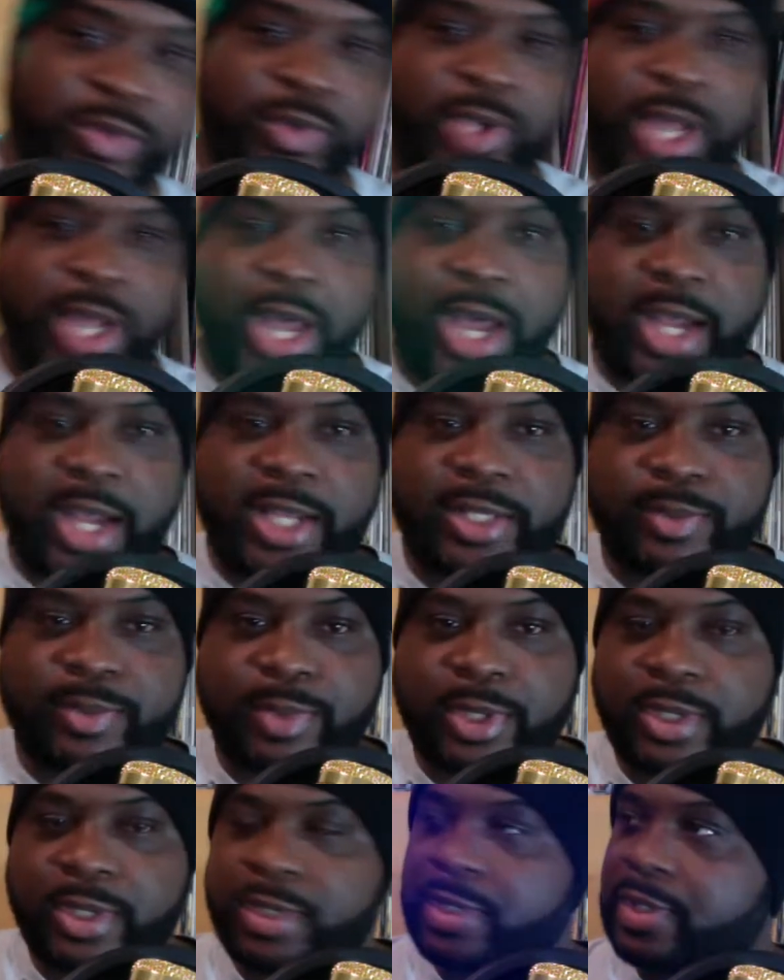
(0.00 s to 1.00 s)
guys,
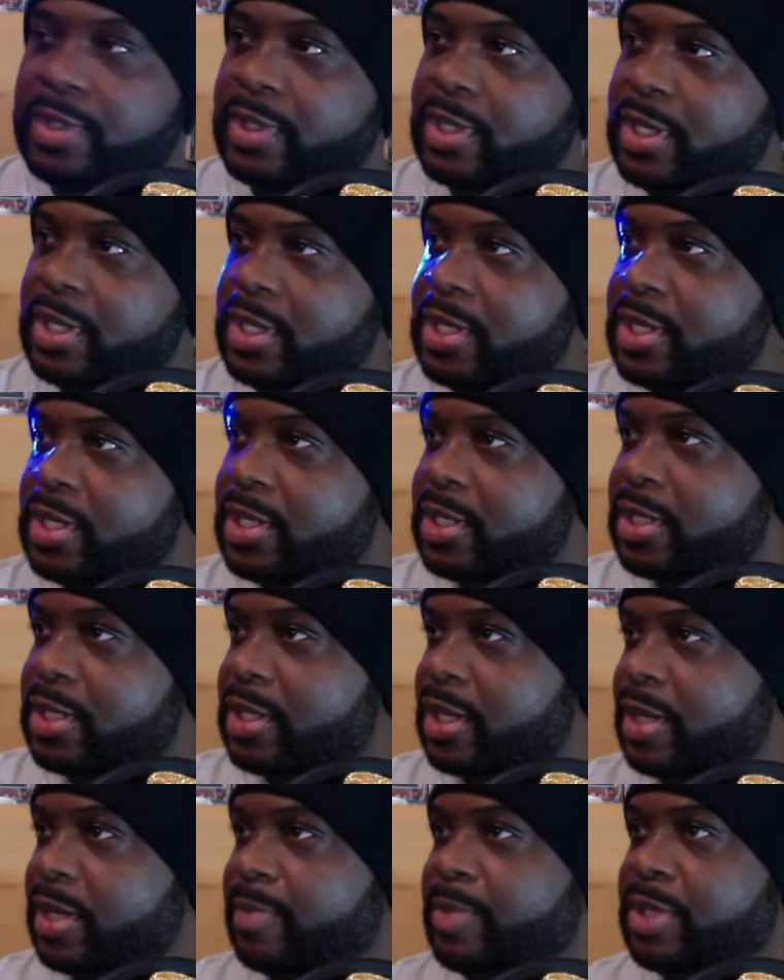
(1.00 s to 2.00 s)
but
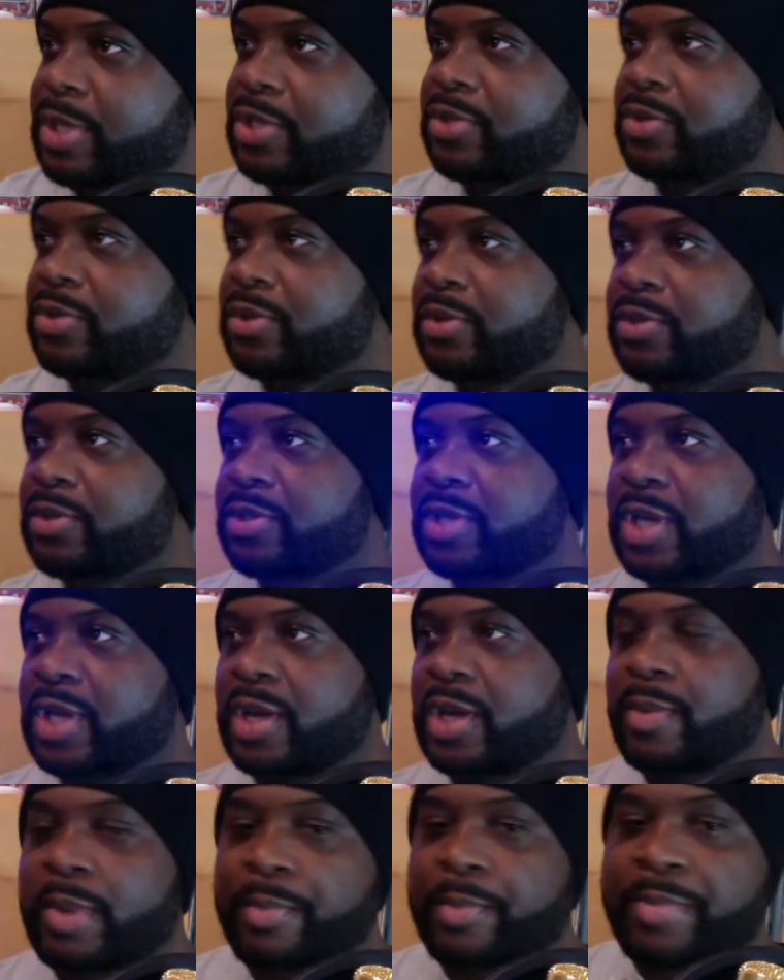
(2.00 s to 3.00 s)
yeah, make sure you check
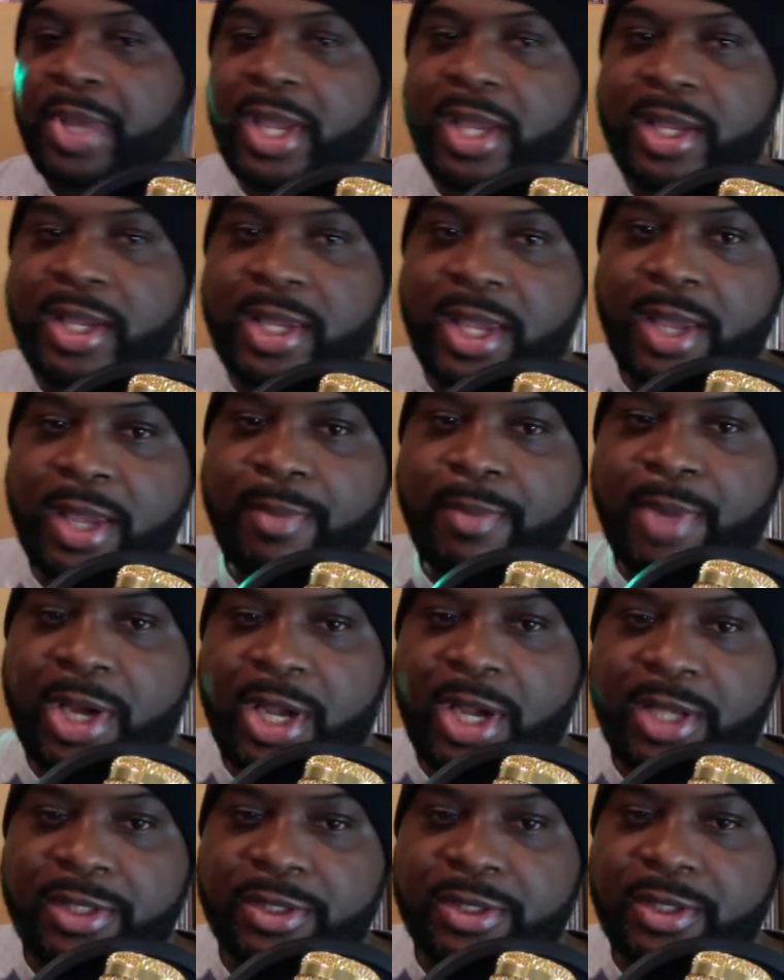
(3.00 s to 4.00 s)
out my Bandcamp. I
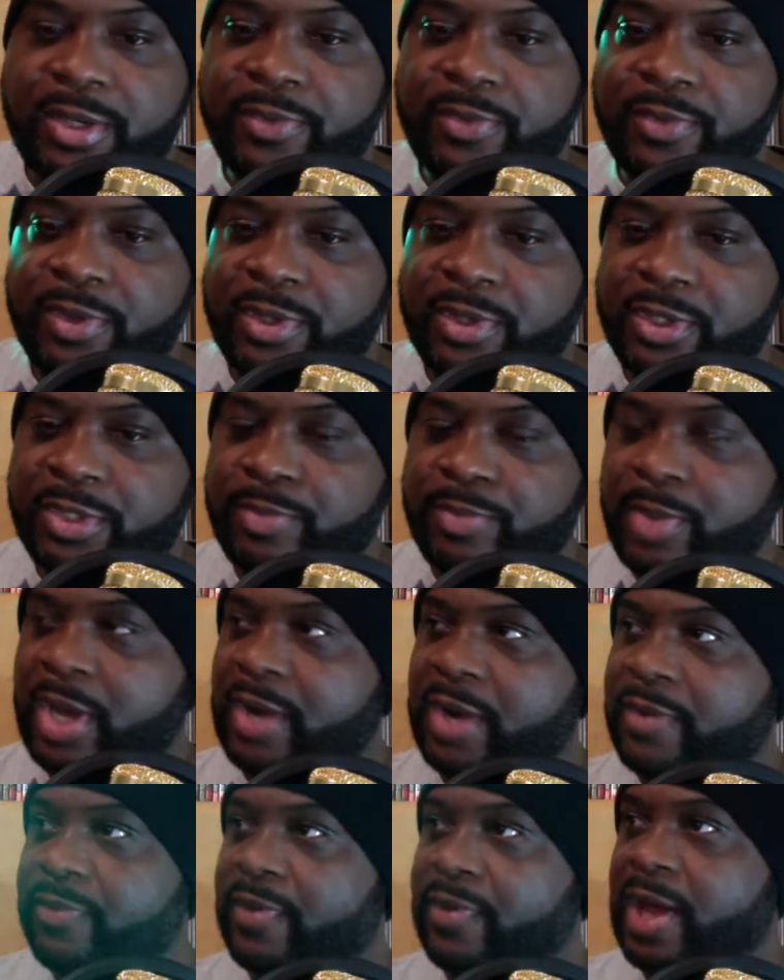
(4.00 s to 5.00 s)
got stuff on the
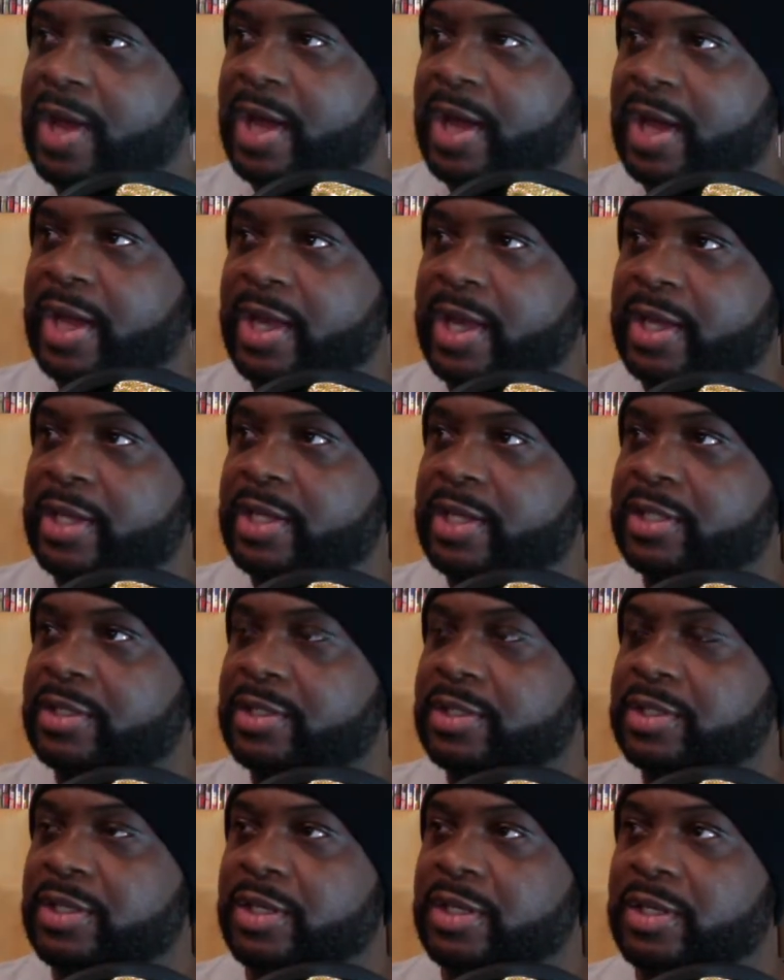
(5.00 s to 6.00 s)
Spotify. I guess
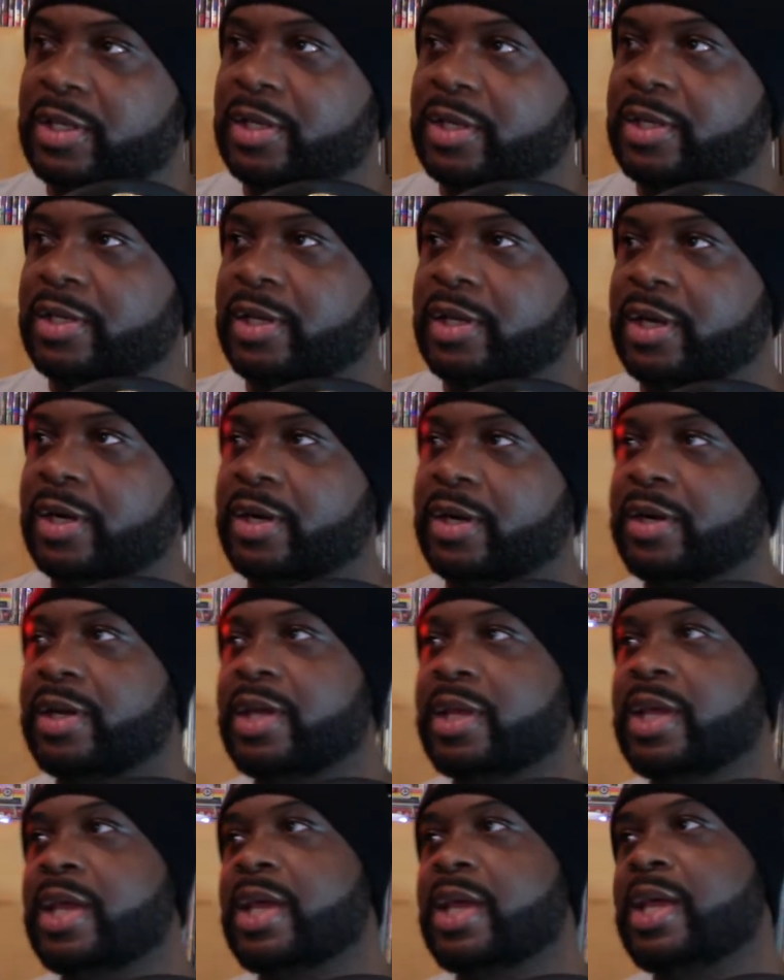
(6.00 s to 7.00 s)
it's still on there,
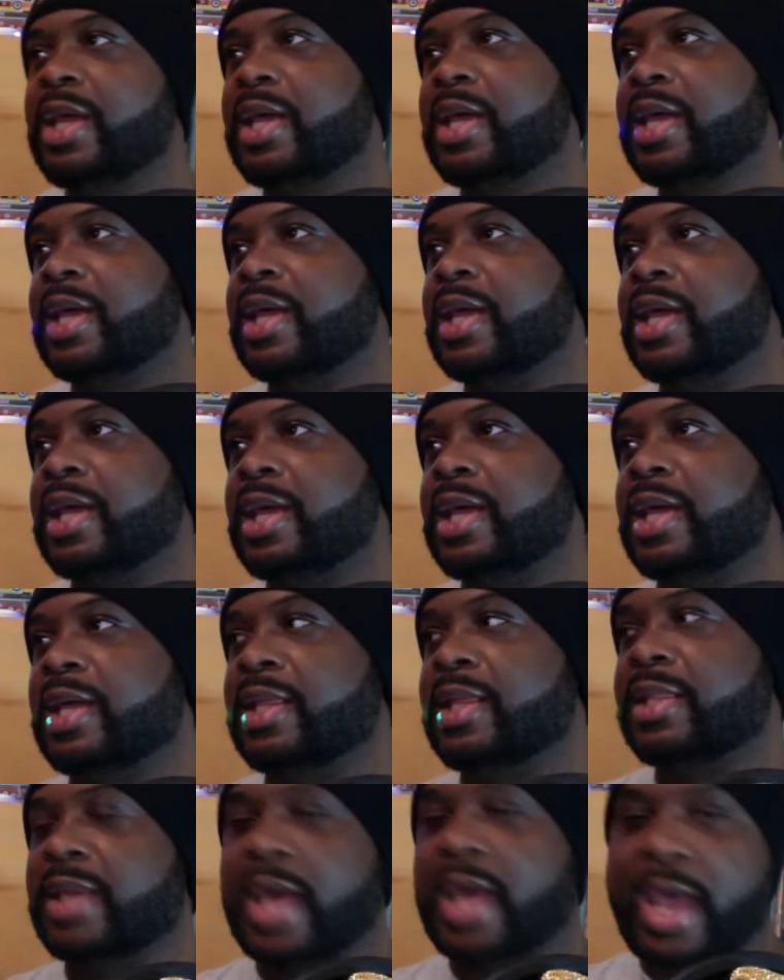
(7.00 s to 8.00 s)

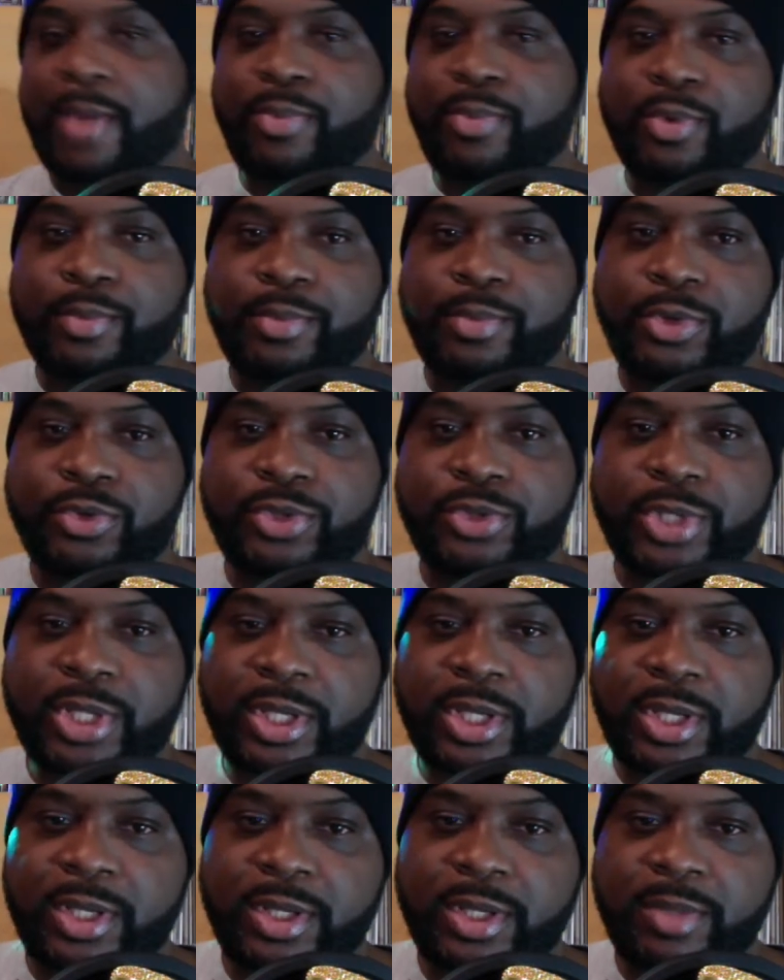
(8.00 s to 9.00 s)
and the Apple
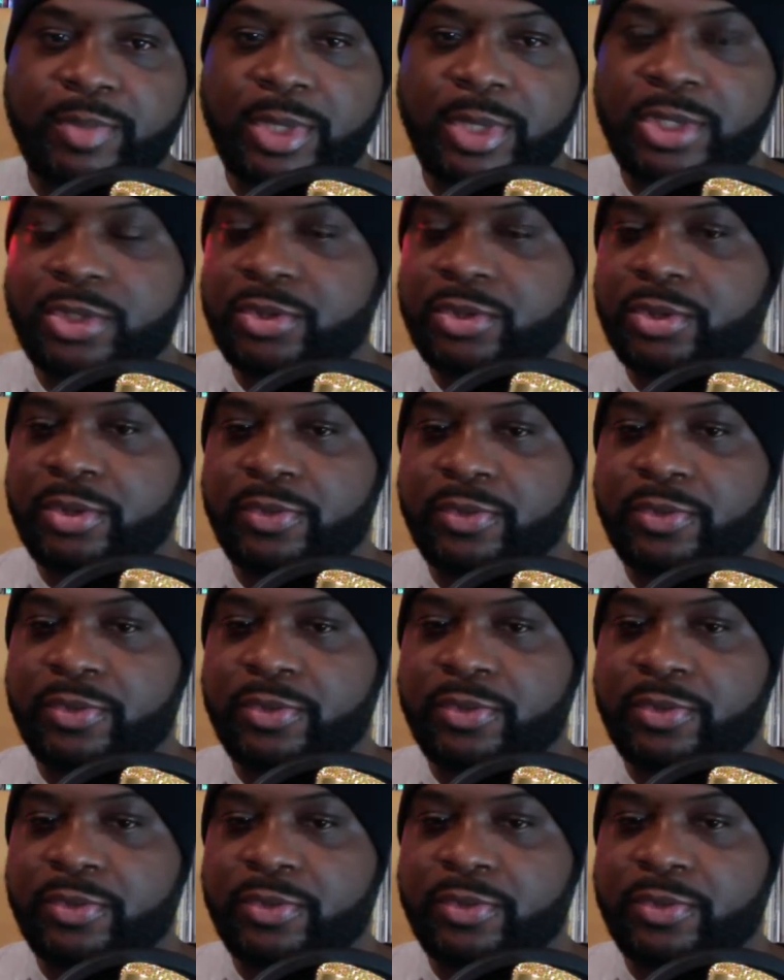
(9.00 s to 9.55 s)
Music. Make sure you